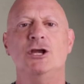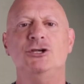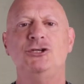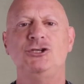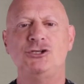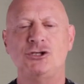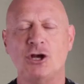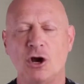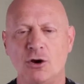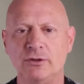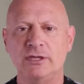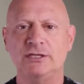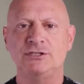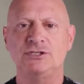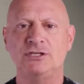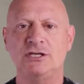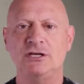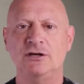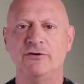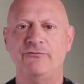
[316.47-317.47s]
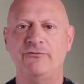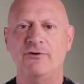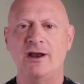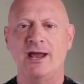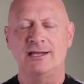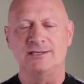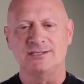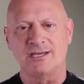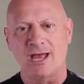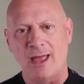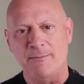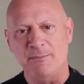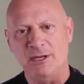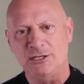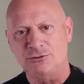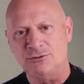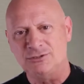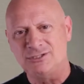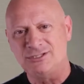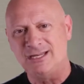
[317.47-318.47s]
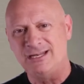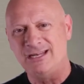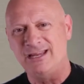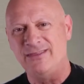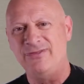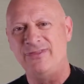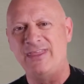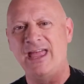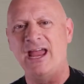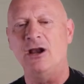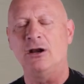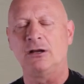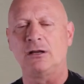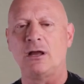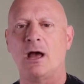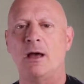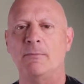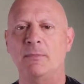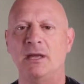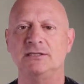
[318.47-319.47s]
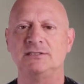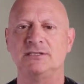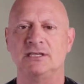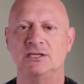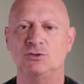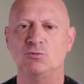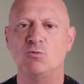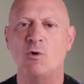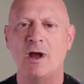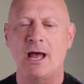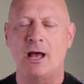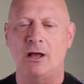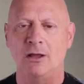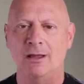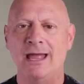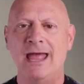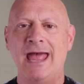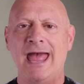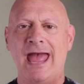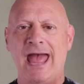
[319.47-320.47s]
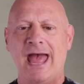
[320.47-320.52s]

Show this to your friends. I'm interested in their comments as well.